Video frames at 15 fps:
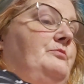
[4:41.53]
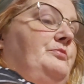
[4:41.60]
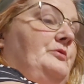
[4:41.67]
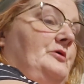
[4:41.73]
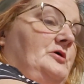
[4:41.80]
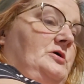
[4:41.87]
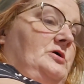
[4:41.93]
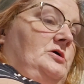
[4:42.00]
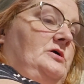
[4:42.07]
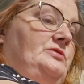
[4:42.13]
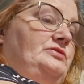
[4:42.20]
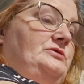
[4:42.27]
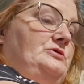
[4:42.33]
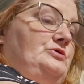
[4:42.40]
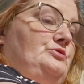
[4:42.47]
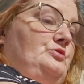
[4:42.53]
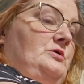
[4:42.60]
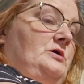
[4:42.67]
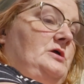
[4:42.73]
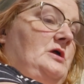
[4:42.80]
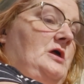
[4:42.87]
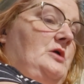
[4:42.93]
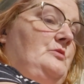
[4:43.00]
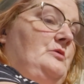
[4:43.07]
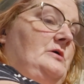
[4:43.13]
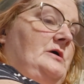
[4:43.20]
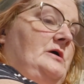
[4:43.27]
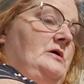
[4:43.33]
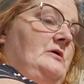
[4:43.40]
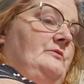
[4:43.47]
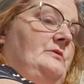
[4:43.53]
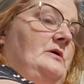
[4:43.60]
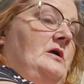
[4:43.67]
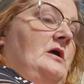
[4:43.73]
But at this rate, I will have